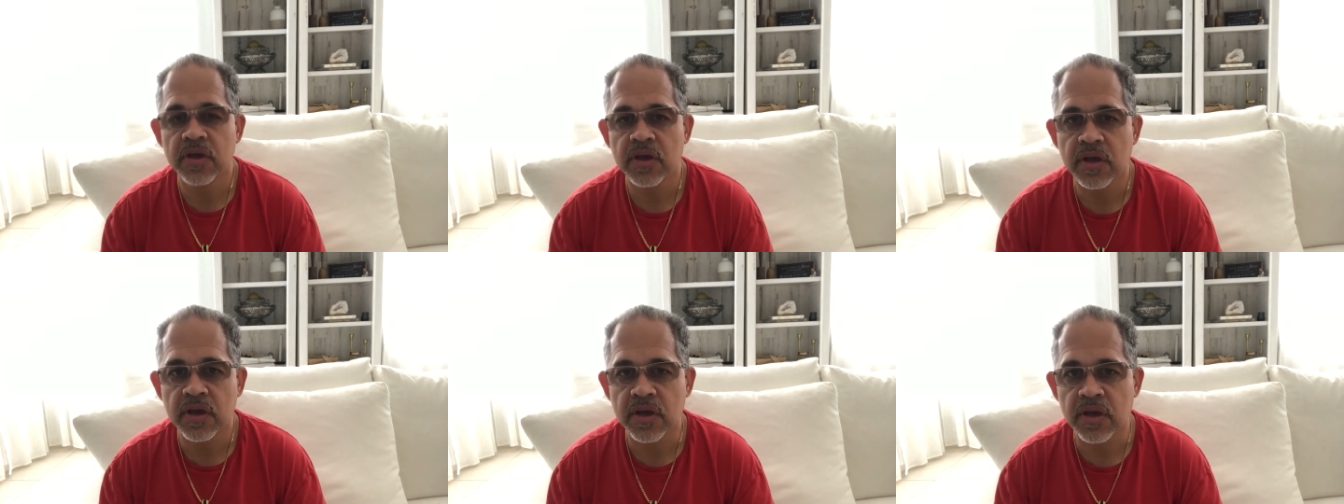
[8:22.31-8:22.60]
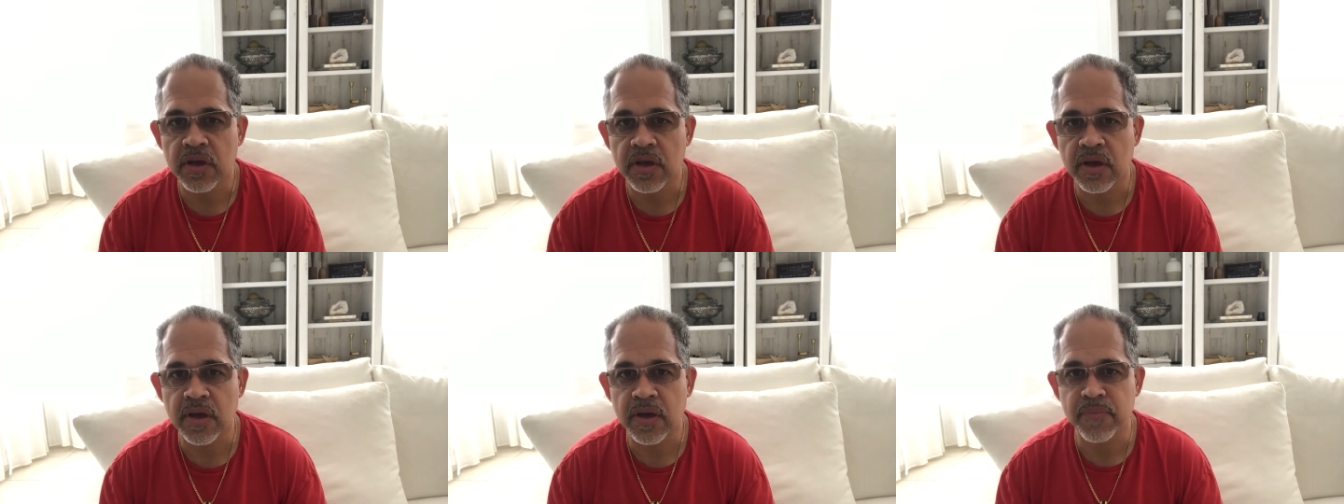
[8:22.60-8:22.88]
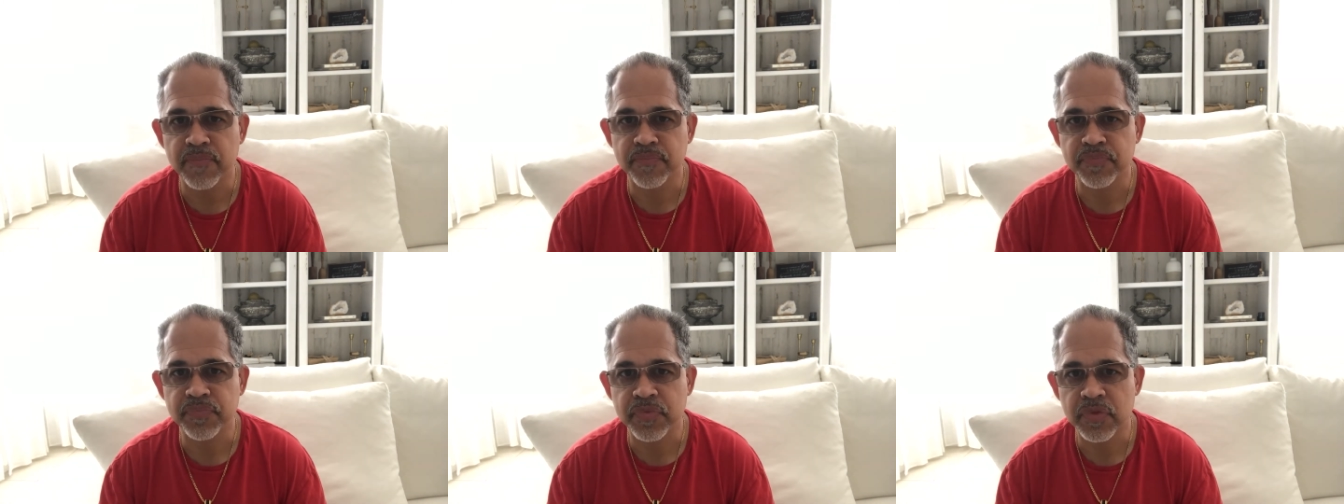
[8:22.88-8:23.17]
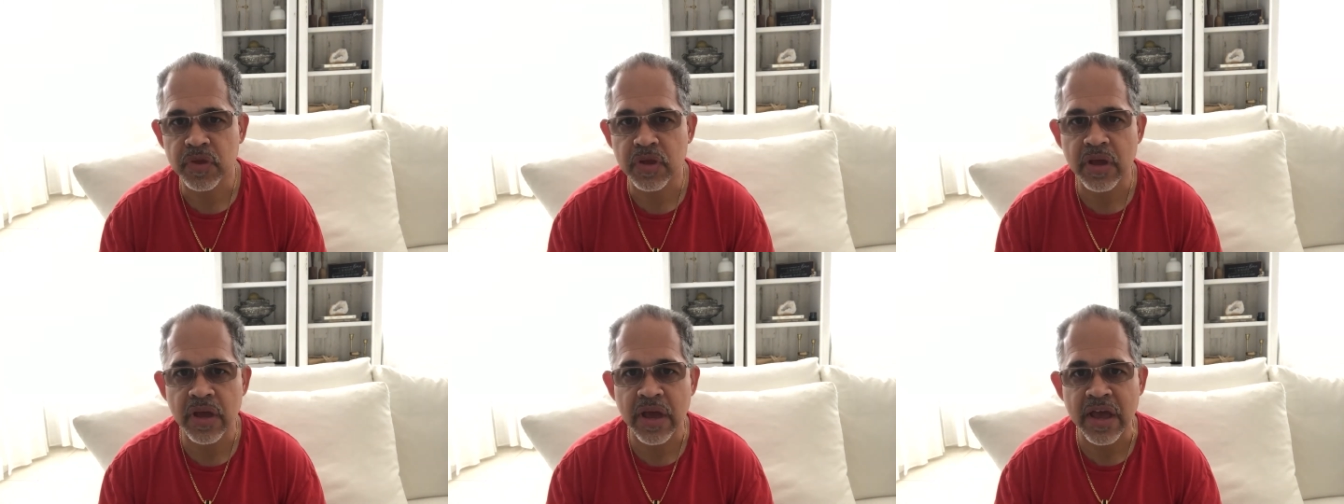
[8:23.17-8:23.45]

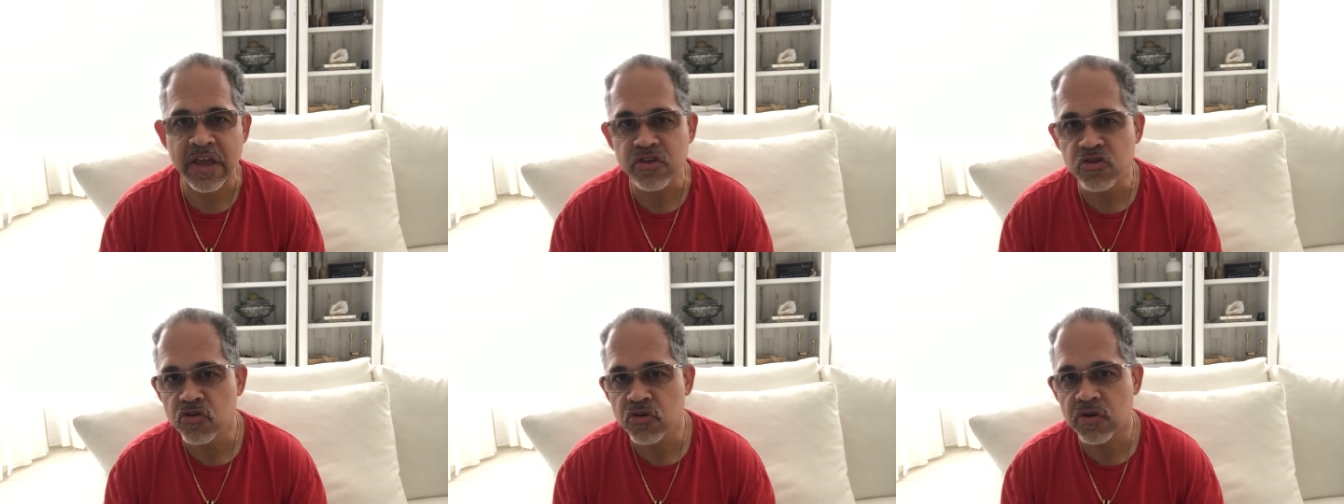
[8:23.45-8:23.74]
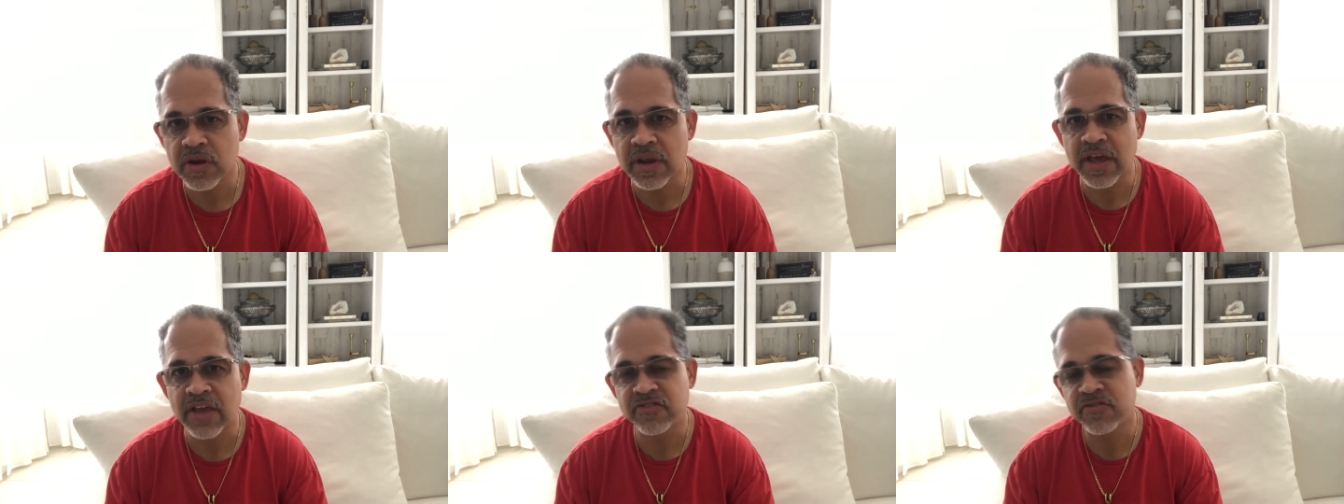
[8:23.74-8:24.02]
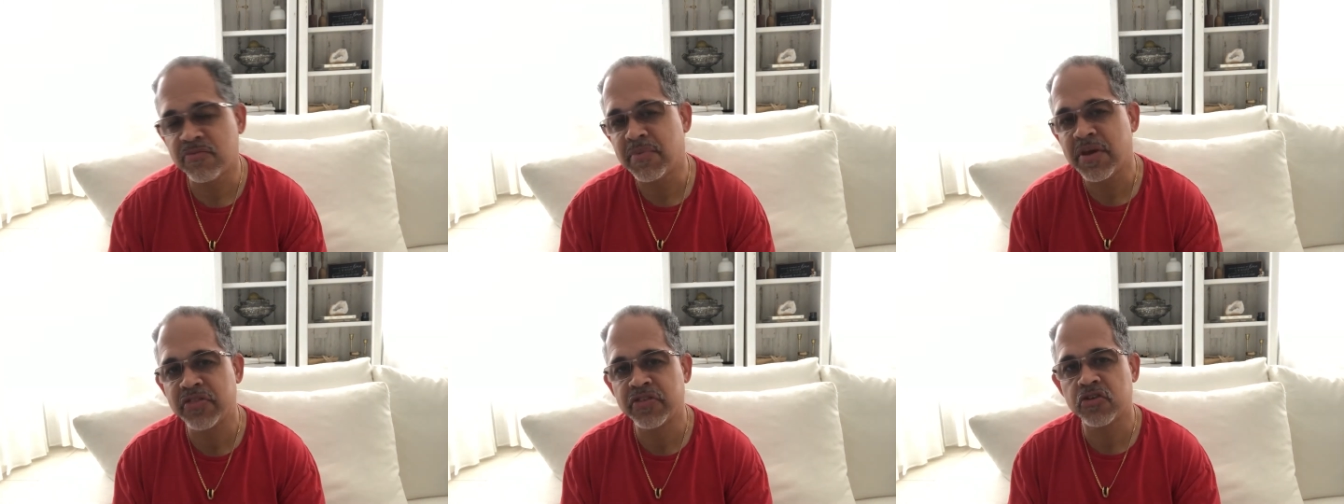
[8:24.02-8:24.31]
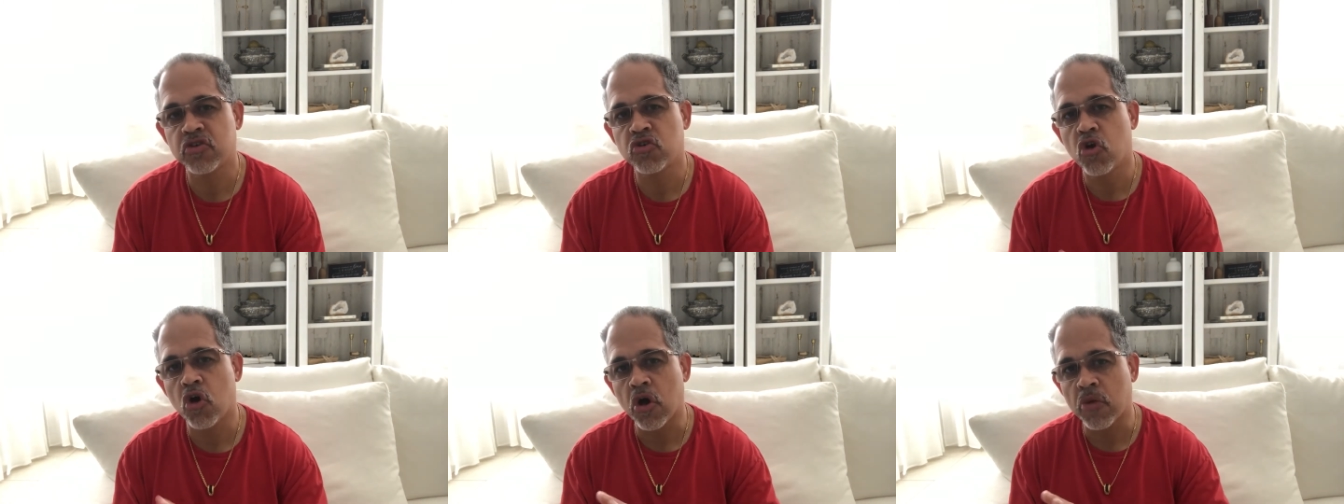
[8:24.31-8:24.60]
I utilize a method
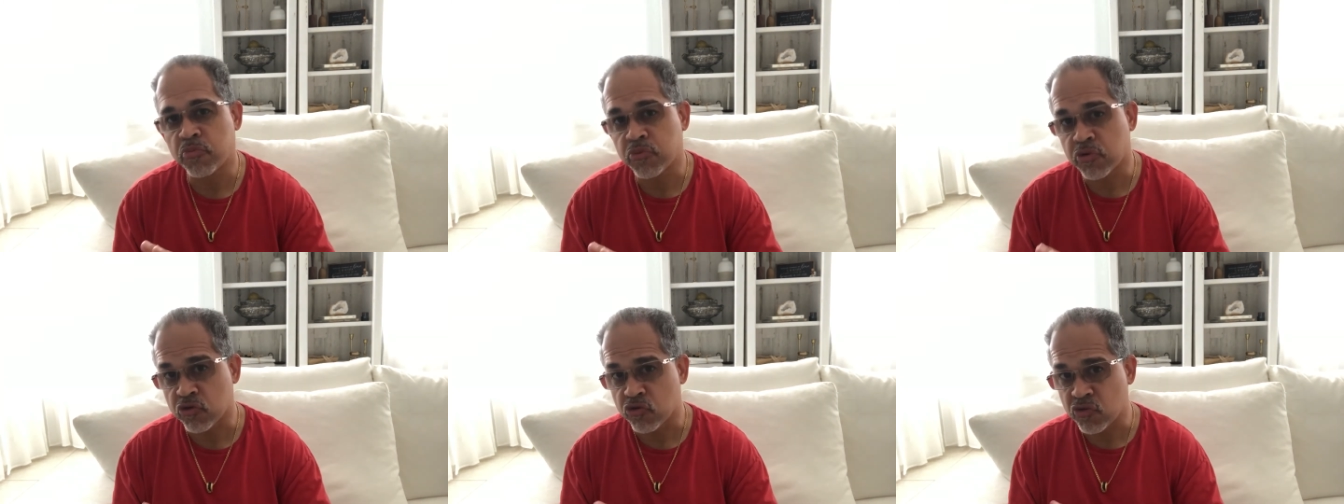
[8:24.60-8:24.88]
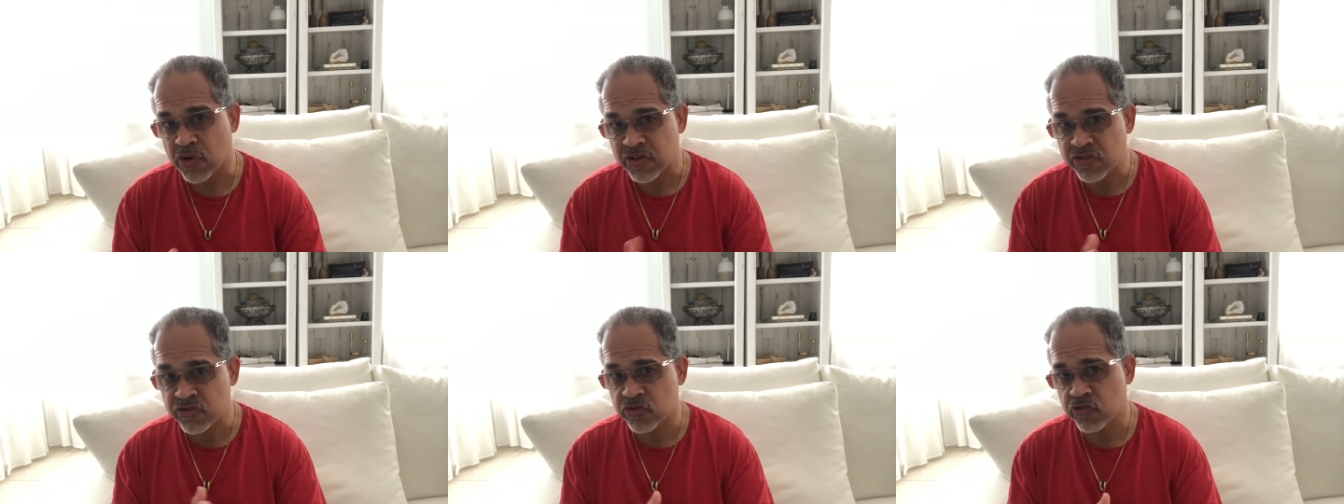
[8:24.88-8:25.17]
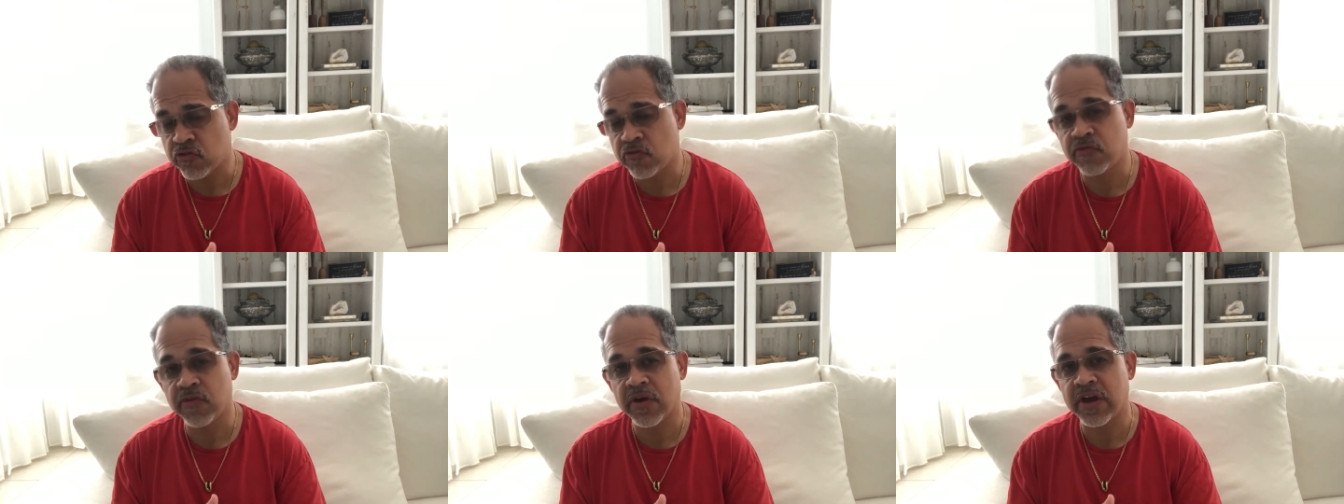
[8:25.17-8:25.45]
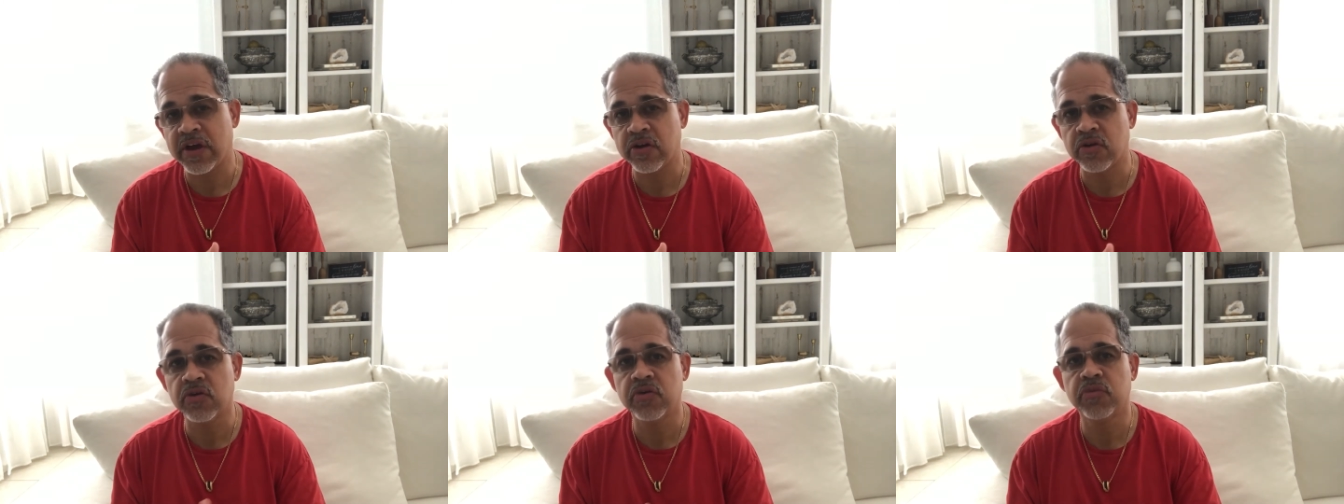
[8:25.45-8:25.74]
called progression
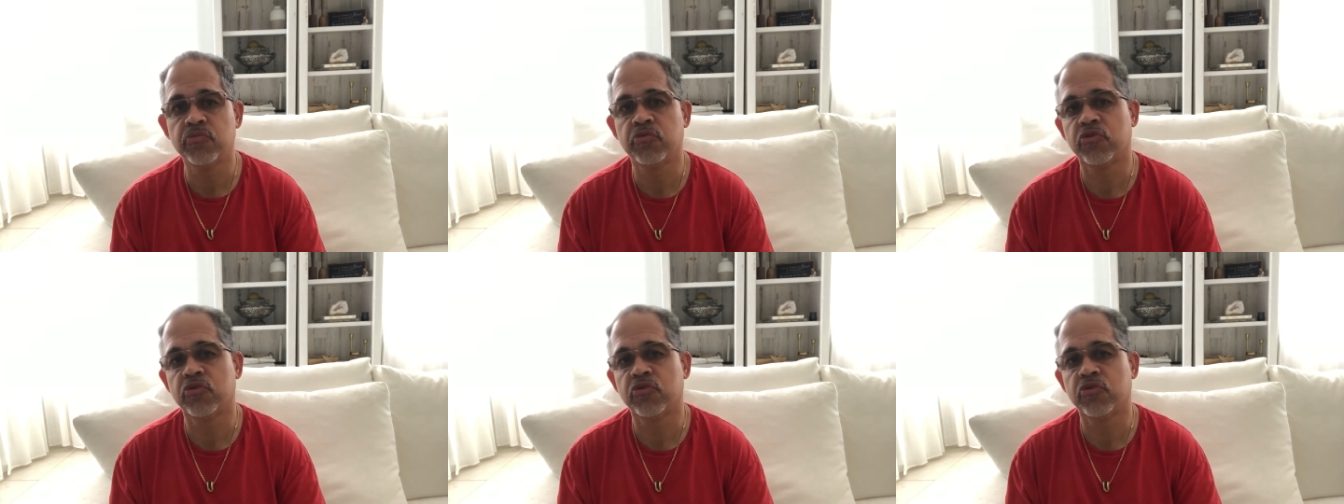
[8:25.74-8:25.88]
file.